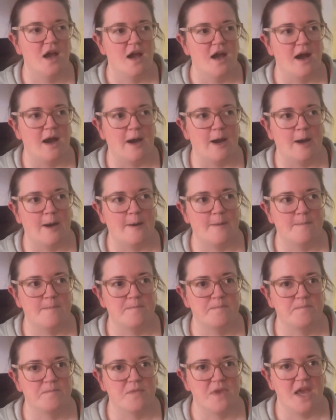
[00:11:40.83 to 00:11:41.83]

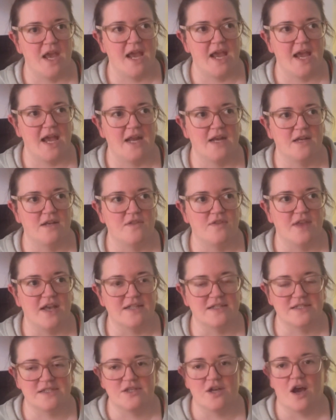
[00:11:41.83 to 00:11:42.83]
And
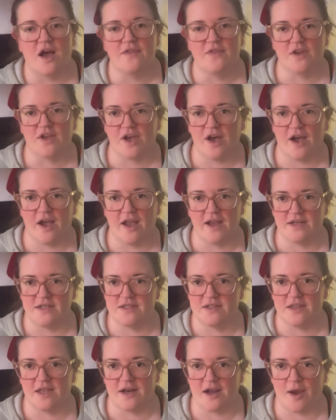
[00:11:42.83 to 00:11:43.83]
that's not the kind
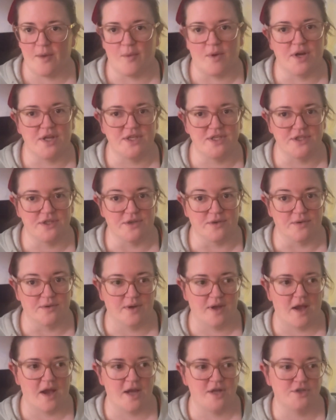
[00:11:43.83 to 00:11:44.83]
that I want to do.
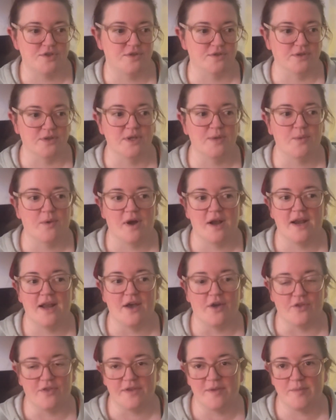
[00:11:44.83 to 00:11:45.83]
I truly want
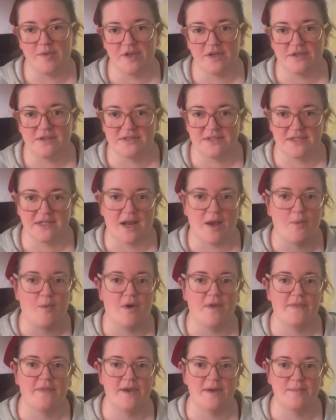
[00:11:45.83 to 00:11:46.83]
healthy meals, and I
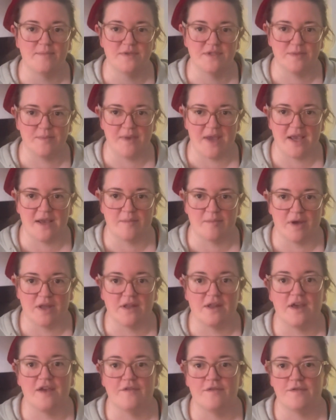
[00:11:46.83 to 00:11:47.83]
want them to make my
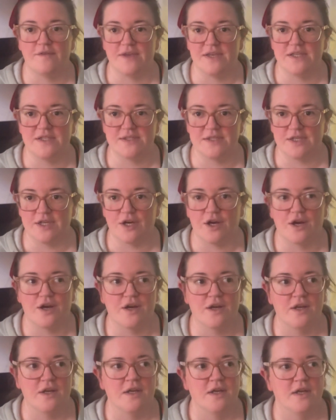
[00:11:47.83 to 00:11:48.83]
life
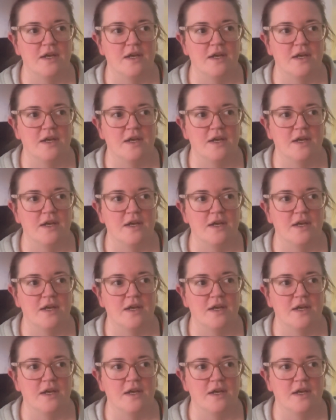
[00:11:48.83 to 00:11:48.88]
easier.